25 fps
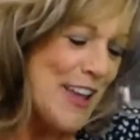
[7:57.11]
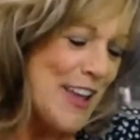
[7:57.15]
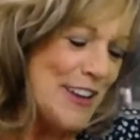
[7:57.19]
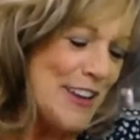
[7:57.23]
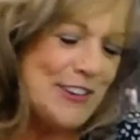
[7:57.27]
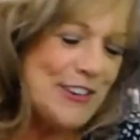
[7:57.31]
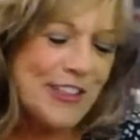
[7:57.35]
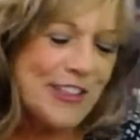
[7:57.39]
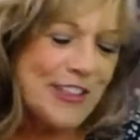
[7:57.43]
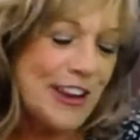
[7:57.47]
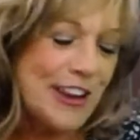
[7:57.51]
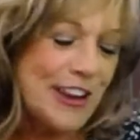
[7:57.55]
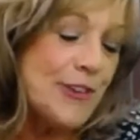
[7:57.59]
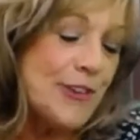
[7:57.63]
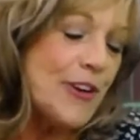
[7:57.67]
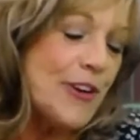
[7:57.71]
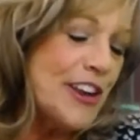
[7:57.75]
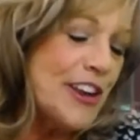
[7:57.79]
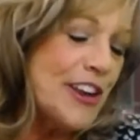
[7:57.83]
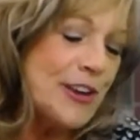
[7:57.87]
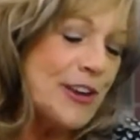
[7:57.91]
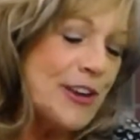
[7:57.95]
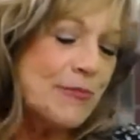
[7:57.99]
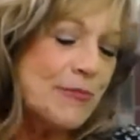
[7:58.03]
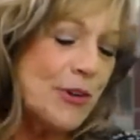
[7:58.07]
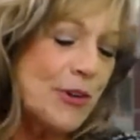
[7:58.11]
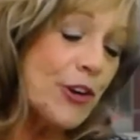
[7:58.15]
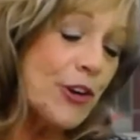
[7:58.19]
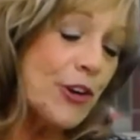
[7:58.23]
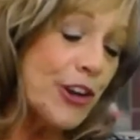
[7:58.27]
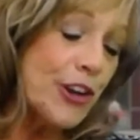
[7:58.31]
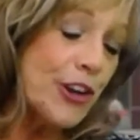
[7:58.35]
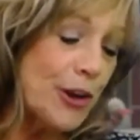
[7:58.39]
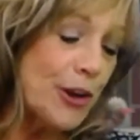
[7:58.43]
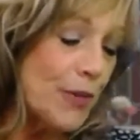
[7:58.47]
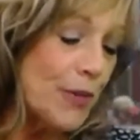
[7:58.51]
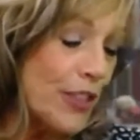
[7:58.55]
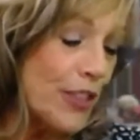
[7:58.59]
No, they don't want you to murder
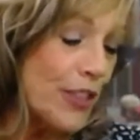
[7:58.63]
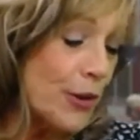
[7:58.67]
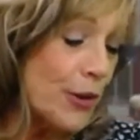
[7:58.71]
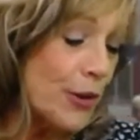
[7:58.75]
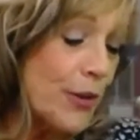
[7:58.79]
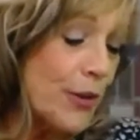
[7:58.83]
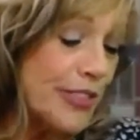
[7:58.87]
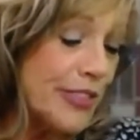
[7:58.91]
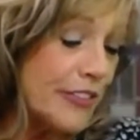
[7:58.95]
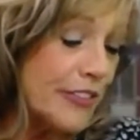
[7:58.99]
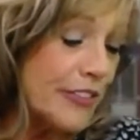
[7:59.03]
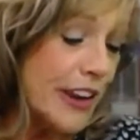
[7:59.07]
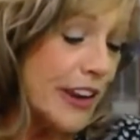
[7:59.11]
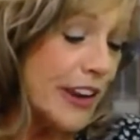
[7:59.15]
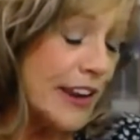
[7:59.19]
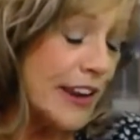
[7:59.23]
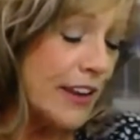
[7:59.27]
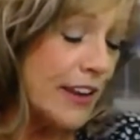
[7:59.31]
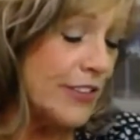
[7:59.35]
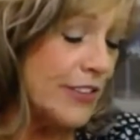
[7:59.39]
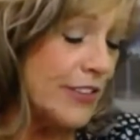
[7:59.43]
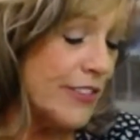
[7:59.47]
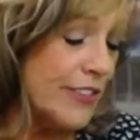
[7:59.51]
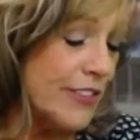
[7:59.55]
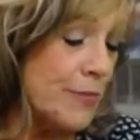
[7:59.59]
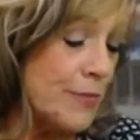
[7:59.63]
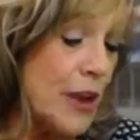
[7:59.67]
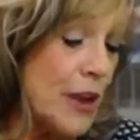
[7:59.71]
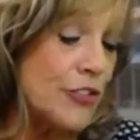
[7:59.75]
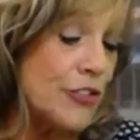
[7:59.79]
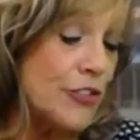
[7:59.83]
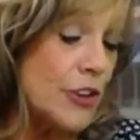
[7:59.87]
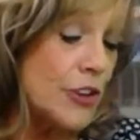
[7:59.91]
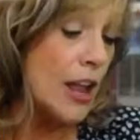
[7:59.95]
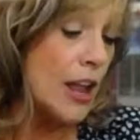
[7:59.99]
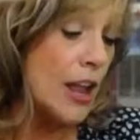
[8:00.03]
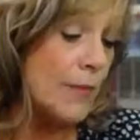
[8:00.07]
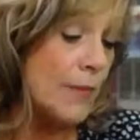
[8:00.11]
your mother, but they're going to have a
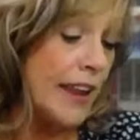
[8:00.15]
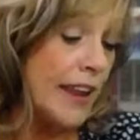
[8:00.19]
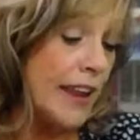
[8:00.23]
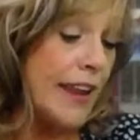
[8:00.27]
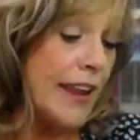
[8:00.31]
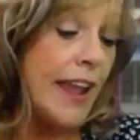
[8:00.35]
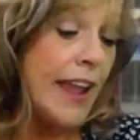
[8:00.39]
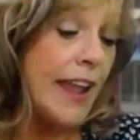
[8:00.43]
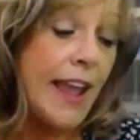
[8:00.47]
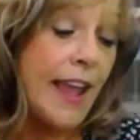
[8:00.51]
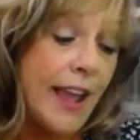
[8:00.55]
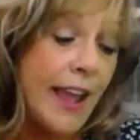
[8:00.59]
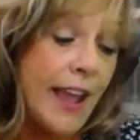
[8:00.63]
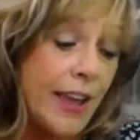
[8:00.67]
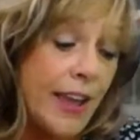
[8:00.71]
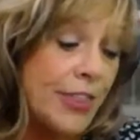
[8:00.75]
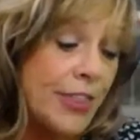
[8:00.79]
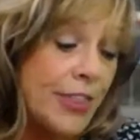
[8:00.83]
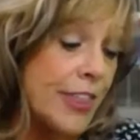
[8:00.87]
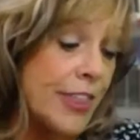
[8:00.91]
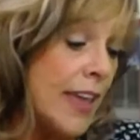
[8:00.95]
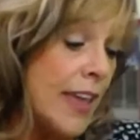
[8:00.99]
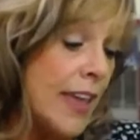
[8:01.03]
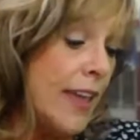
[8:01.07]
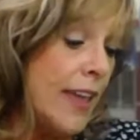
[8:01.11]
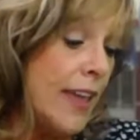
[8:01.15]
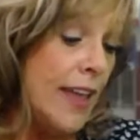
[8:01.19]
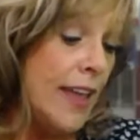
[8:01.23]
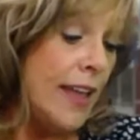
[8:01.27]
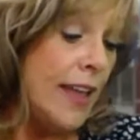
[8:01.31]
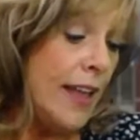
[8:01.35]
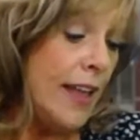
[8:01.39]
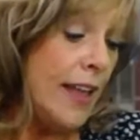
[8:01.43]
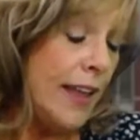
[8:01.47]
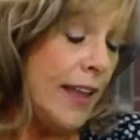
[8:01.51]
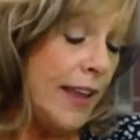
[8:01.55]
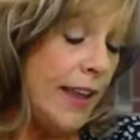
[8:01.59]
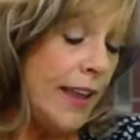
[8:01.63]
special May 8th,
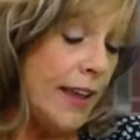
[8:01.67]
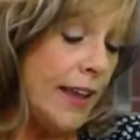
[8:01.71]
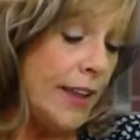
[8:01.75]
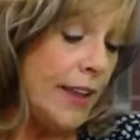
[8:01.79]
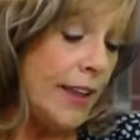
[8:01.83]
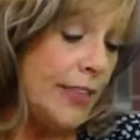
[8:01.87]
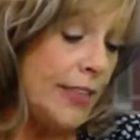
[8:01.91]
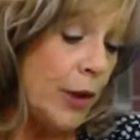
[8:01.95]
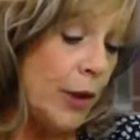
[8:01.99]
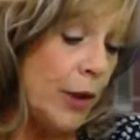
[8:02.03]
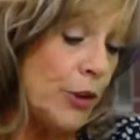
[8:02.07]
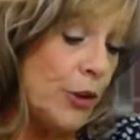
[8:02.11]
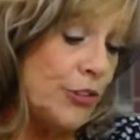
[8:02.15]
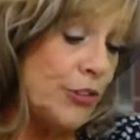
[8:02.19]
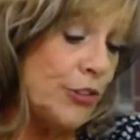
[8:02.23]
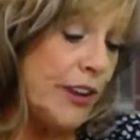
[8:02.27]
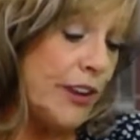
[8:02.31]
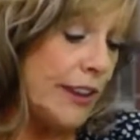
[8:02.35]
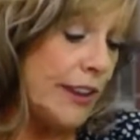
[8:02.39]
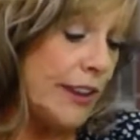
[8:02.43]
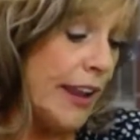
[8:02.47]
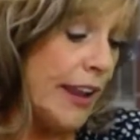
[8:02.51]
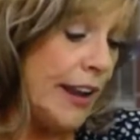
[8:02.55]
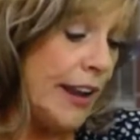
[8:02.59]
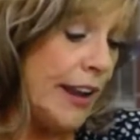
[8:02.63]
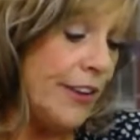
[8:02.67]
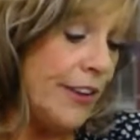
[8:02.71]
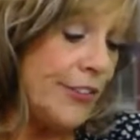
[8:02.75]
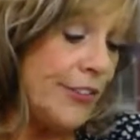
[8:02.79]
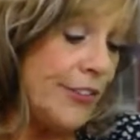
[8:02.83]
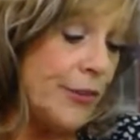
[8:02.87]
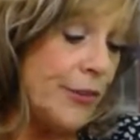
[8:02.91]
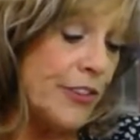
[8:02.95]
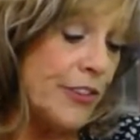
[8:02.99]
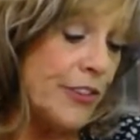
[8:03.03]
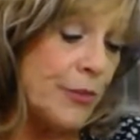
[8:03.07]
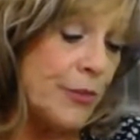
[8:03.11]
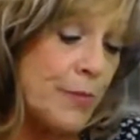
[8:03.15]
and they will treat ladies
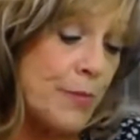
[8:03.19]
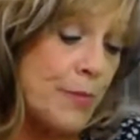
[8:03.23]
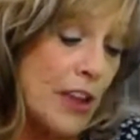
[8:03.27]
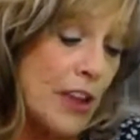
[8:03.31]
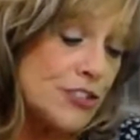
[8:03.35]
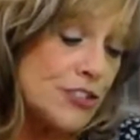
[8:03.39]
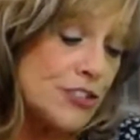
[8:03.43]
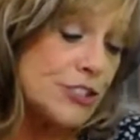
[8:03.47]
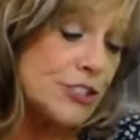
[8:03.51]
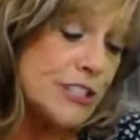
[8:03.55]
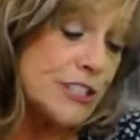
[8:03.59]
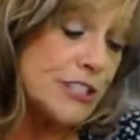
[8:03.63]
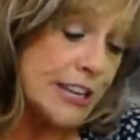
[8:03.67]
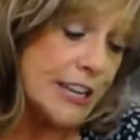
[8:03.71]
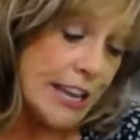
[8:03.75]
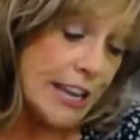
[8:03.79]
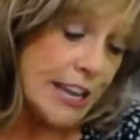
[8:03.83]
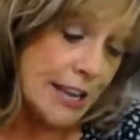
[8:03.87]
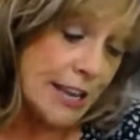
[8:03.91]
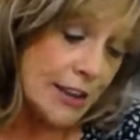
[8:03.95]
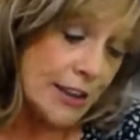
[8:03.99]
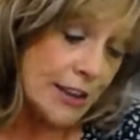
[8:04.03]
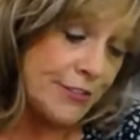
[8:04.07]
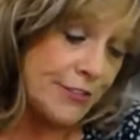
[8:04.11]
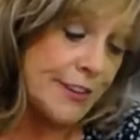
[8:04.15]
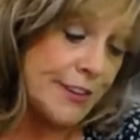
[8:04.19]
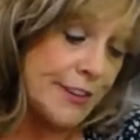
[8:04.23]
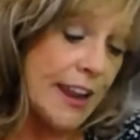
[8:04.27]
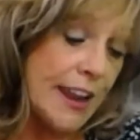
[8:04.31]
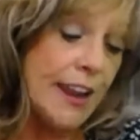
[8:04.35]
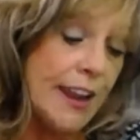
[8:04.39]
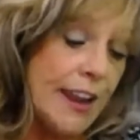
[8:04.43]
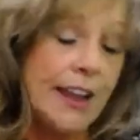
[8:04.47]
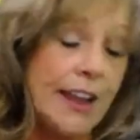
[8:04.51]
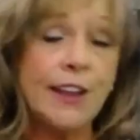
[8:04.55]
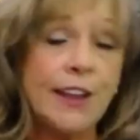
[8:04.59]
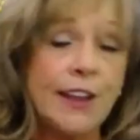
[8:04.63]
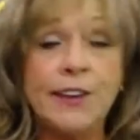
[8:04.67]
to a special gift,
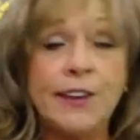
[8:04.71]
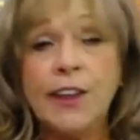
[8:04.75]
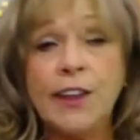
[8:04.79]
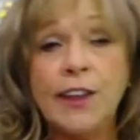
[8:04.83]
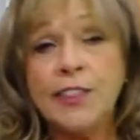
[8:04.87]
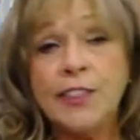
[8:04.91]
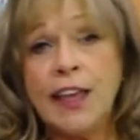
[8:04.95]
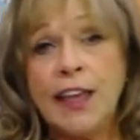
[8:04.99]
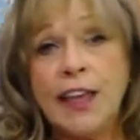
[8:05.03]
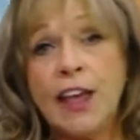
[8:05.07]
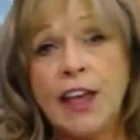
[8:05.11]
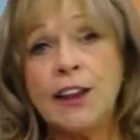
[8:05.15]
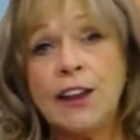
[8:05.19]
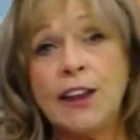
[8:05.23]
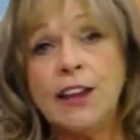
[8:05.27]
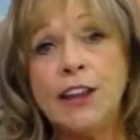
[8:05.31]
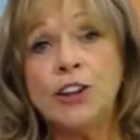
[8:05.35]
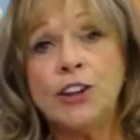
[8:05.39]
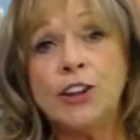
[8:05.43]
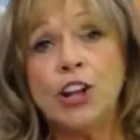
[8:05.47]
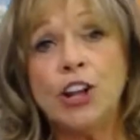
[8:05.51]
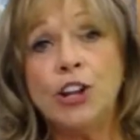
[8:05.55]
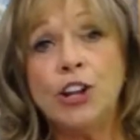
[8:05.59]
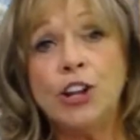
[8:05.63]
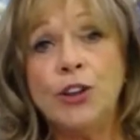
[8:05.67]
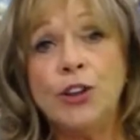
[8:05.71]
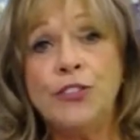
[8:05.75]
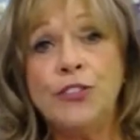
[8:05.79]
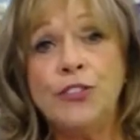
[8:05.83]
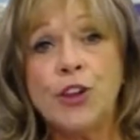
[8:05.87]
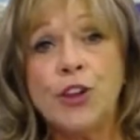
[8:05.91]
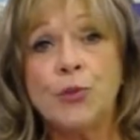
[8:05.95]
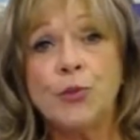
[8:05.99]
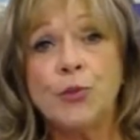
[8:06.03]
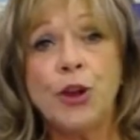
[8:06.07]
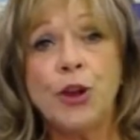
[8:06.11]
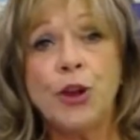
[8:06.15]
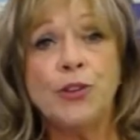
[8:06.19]
and that includes
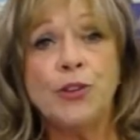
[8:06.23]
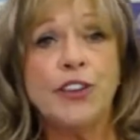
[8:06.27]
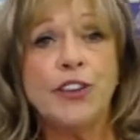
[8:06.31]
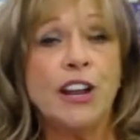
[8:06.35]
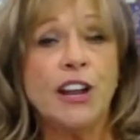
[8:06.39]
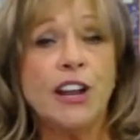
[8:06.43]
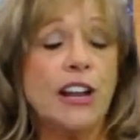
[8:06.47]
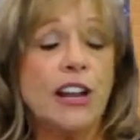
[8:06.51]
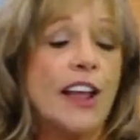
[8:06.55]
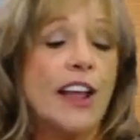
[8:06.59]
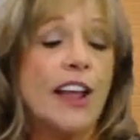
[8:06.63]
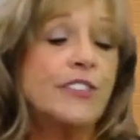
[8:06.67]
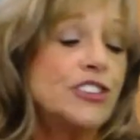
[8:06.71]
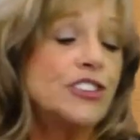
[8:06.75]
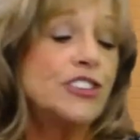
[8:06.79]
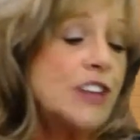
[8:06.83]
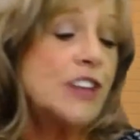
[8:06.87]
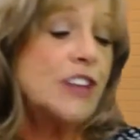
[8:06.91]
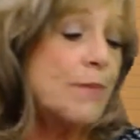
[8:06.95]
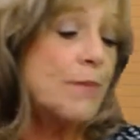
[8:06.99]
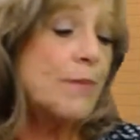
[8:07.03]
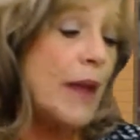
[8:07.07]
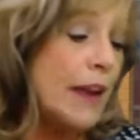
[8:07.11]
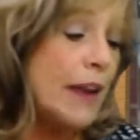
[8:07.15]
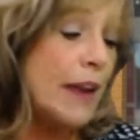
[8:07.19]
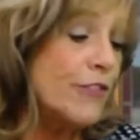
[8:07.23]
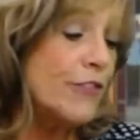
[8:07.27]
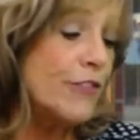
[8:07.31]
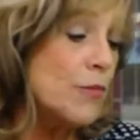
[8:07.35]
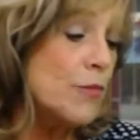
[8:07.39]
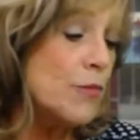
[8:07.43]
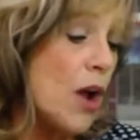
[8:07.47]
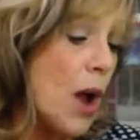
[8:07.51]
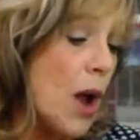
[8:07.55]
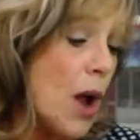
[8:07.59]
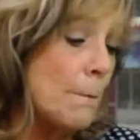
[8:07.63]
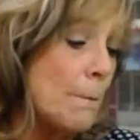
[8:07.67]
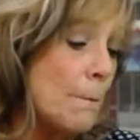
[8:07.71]
a rose and a glass of champagne for
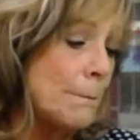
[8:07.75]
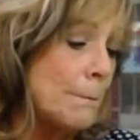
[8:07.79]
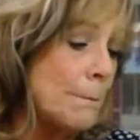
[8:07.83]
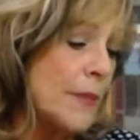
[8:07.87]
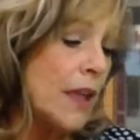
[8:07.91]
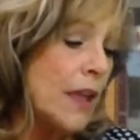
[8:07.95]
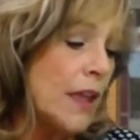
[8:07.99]
mom.